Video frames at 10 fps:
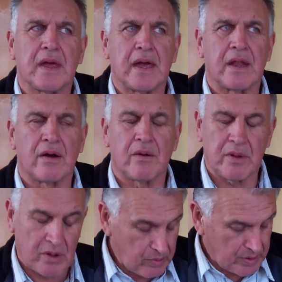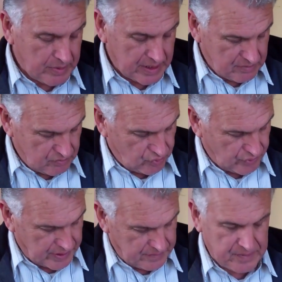And a little bit about the
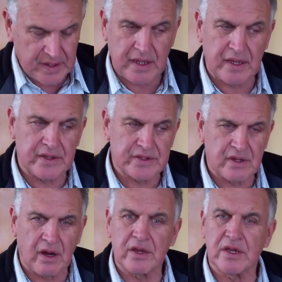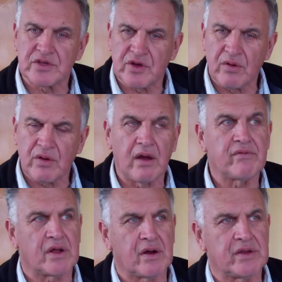boy. He is 9 years old,
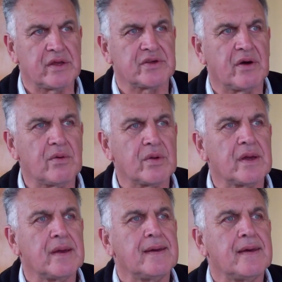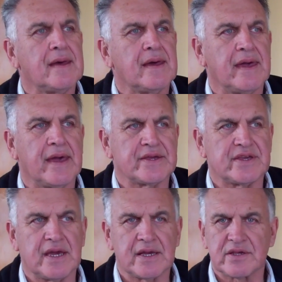over 9 years old. He has
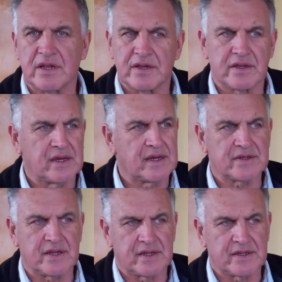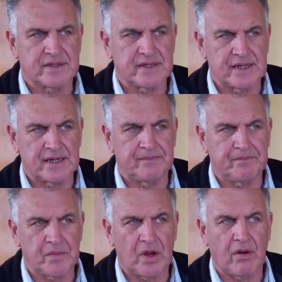excellent
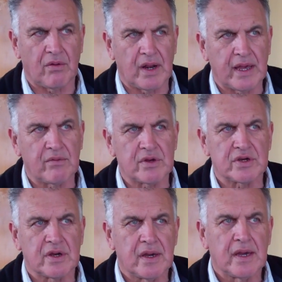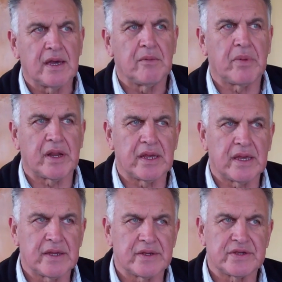oral language, but
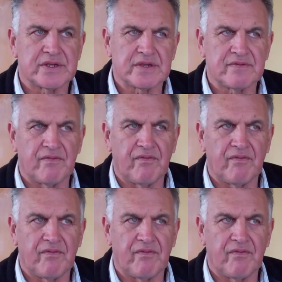he is